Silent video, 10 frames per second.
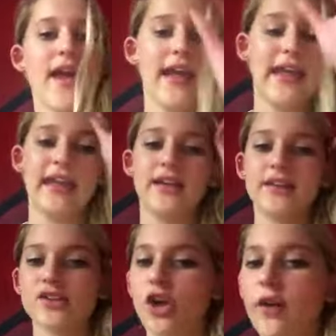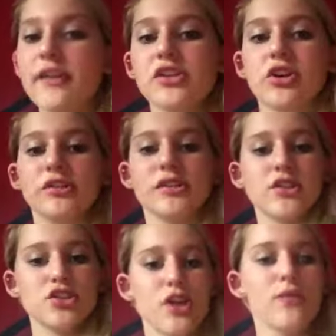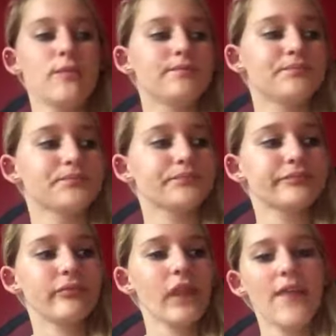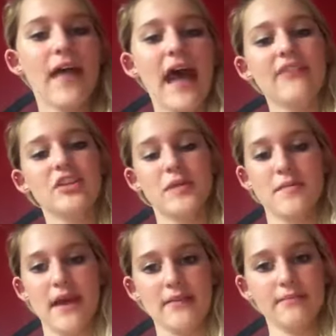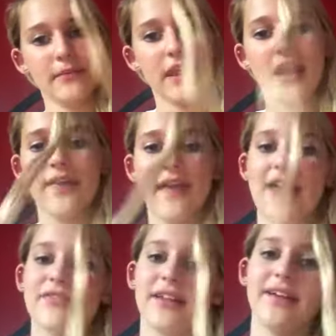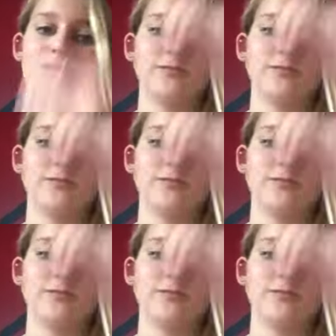And there's all these girls on the show that have to be men, they have to